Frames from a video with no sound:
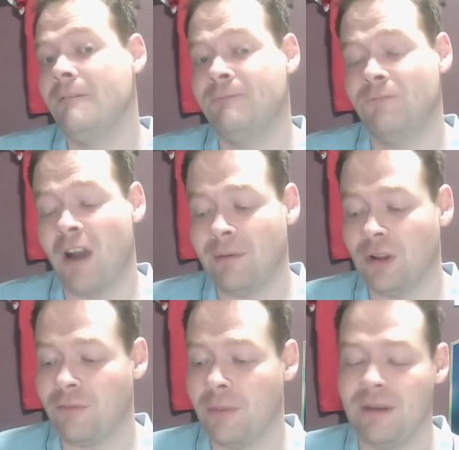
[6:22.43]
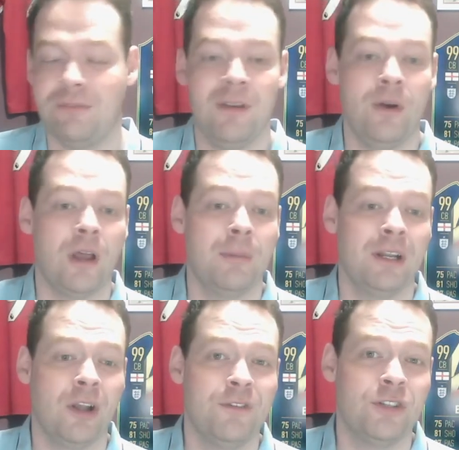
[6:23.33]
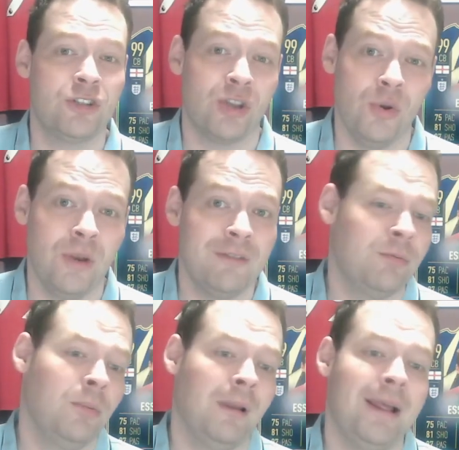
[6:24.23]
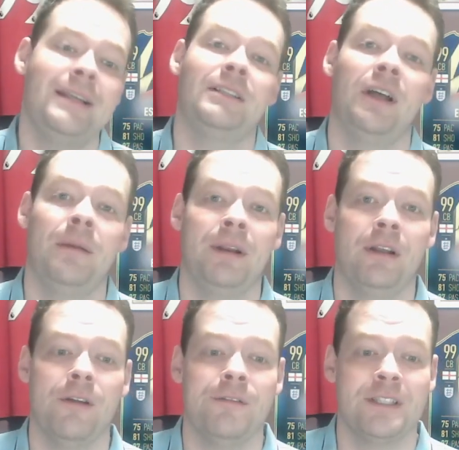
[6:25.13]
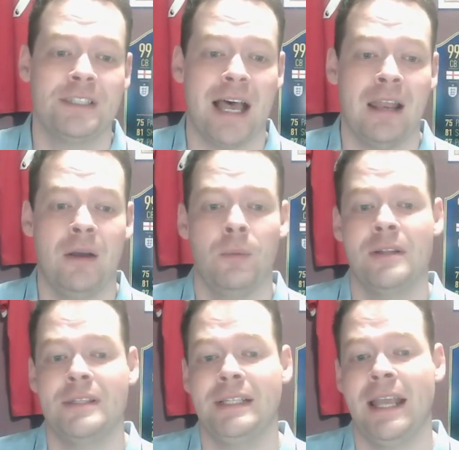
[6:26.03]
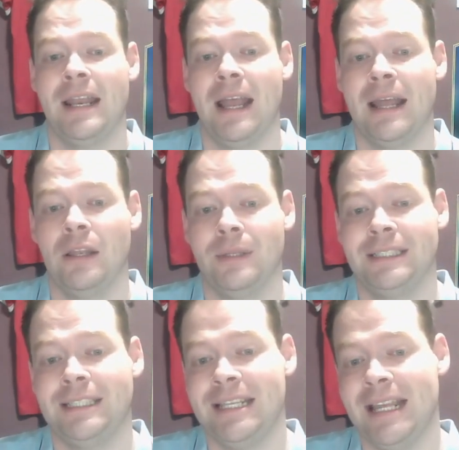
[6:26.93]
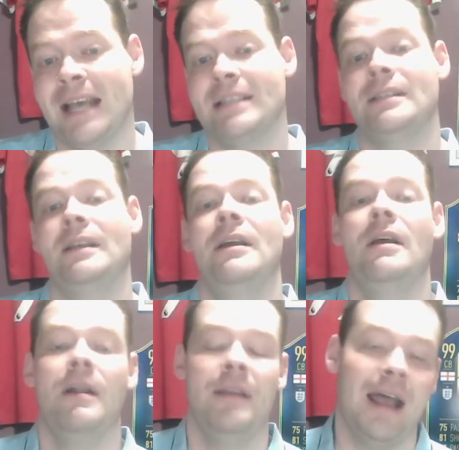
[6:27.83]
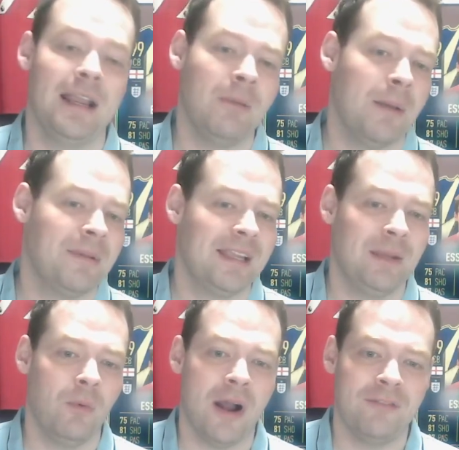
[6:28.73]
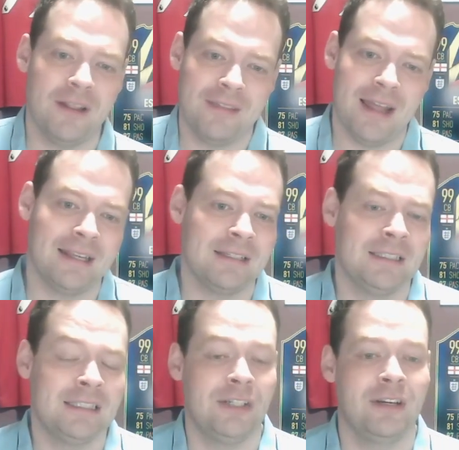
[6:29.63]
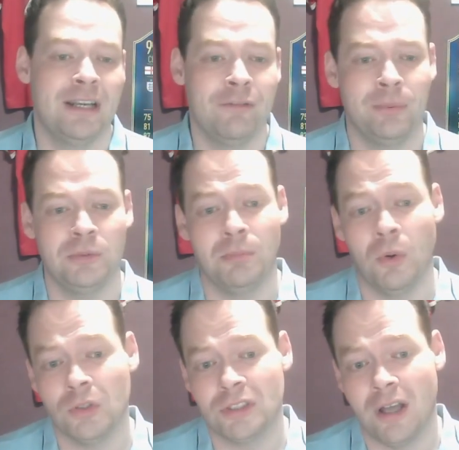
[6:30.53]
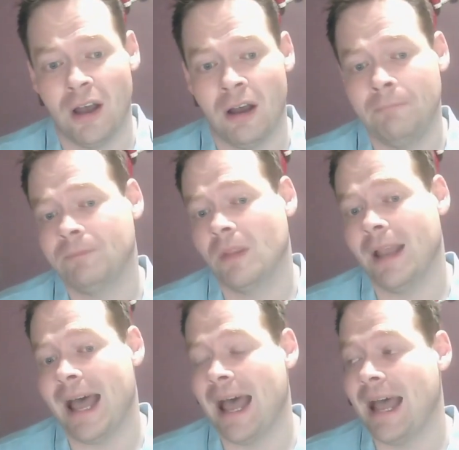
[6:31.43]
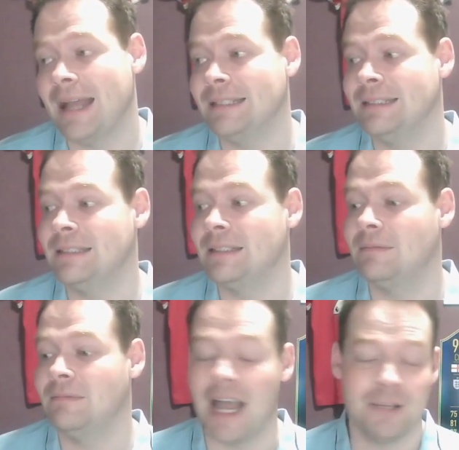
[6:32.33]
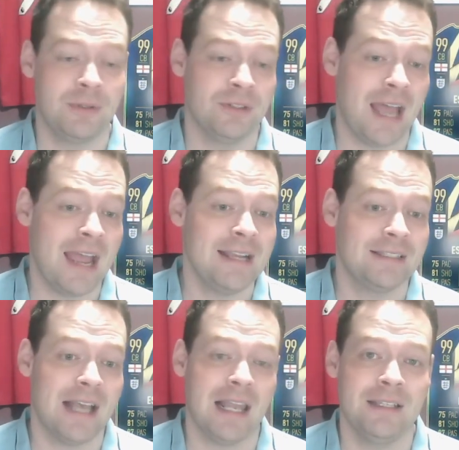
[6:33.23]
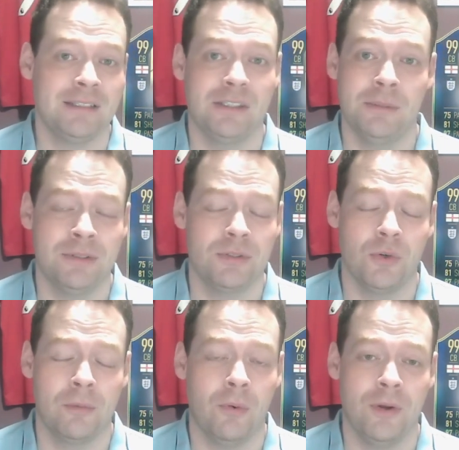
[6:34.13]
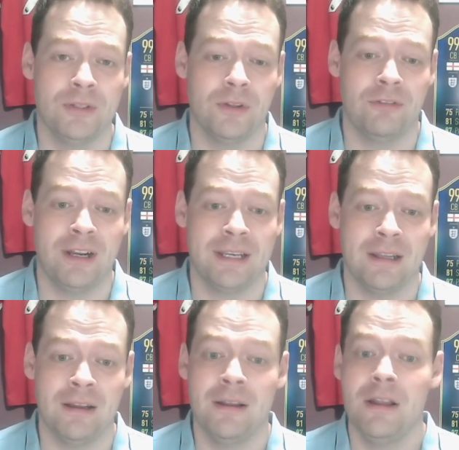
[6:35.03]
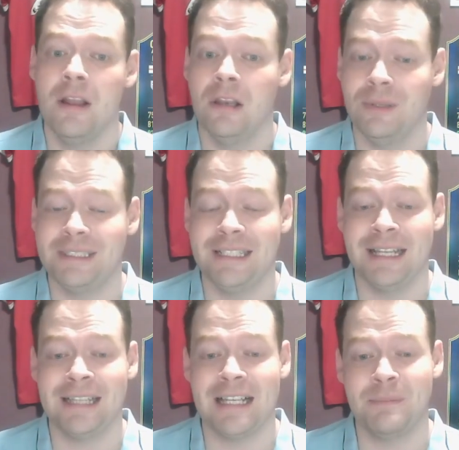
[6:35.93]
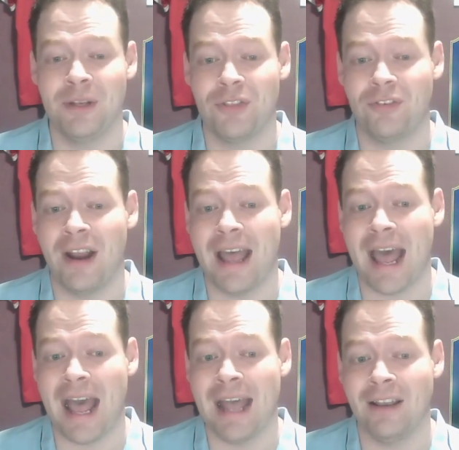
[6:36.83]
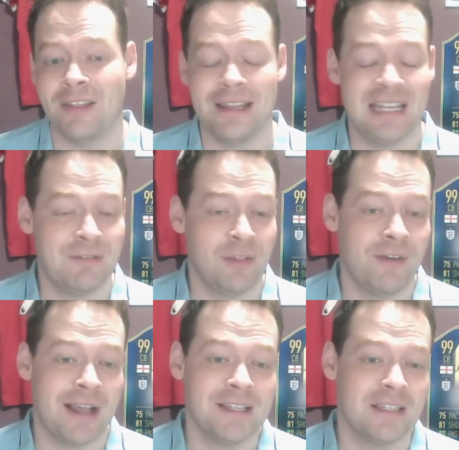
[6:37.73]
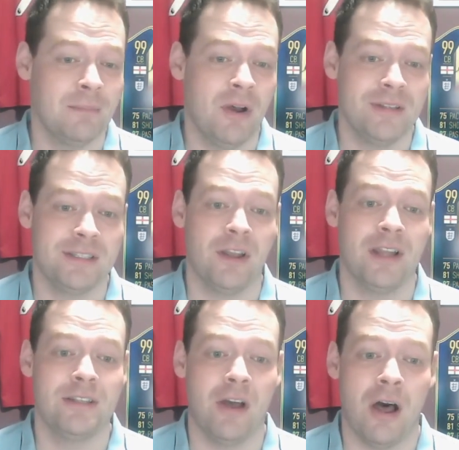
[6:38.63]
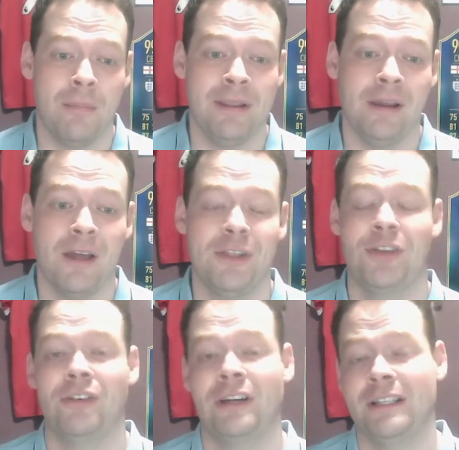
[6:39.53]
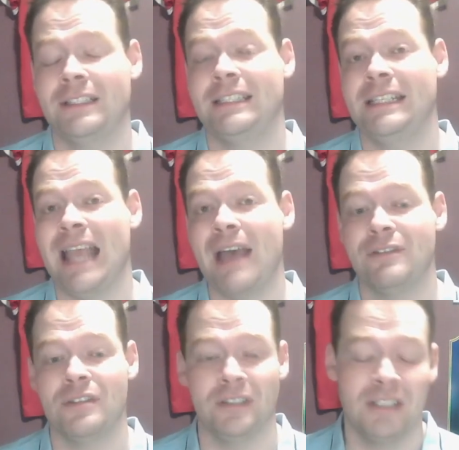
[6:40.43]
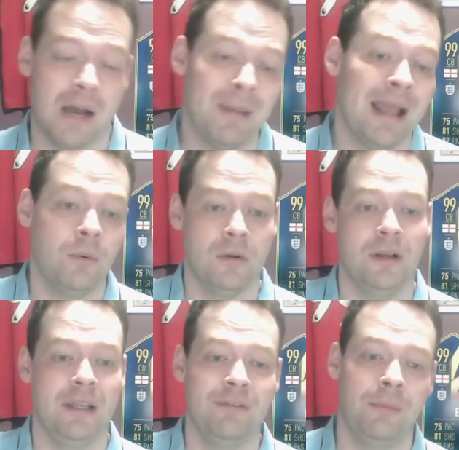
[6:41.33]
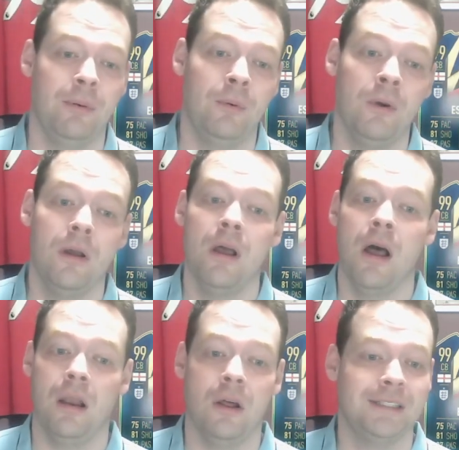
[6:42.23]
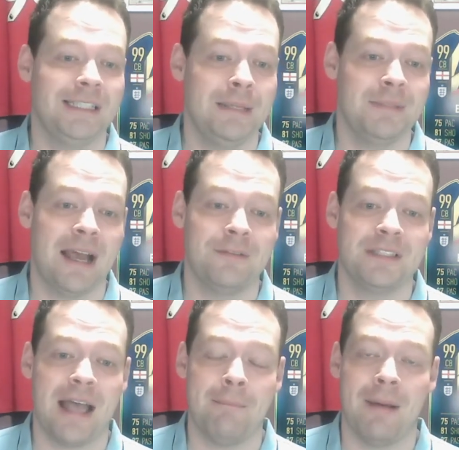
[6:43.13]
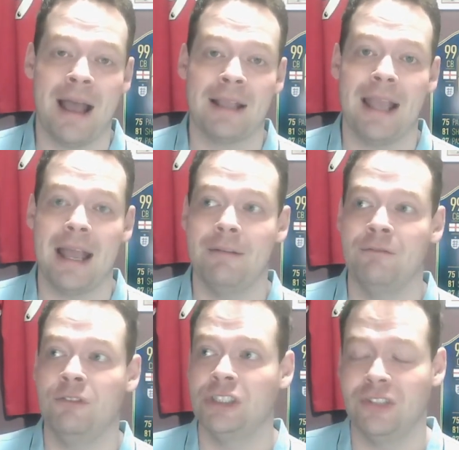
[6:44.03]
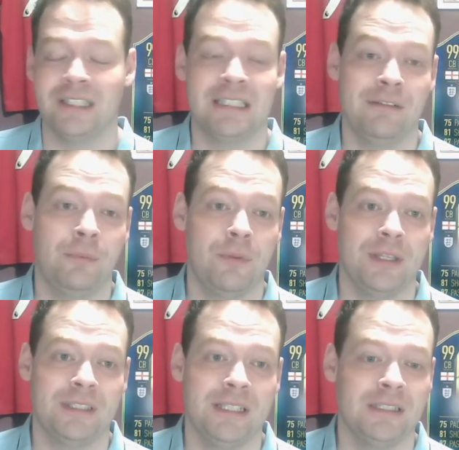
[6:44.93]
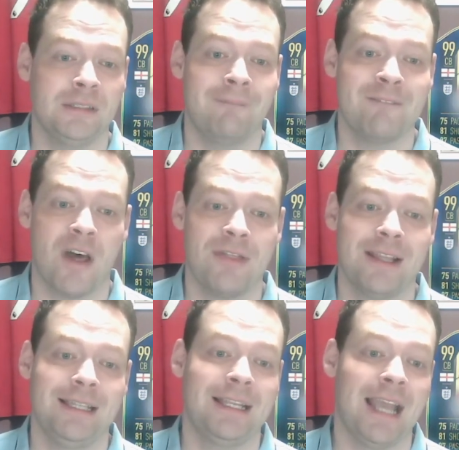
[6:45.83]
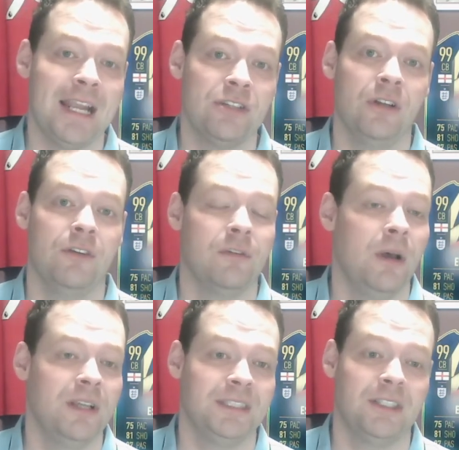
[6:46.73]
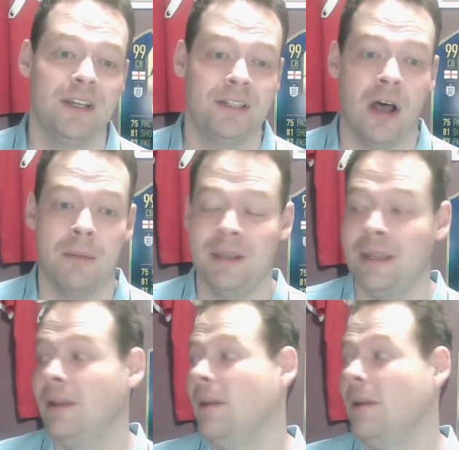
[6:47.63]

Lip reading: Rounding off the midfield, I'm going to go for two Liverpool players. I'm going to go for Salah once again and Luis Diaz. Now, you might be thinking why I've done that, considering Liverpool's poor start. And that is because, A, Salah has still been scoring points on the regular. Luis Diaz has been a threat. And I think given the fact it's the Merseyside derby, I think you're going to see Everton come out at Liverpool. A lot of teams have sat back and restricted Liverpool this season. I think the occasion of a Merseyside derby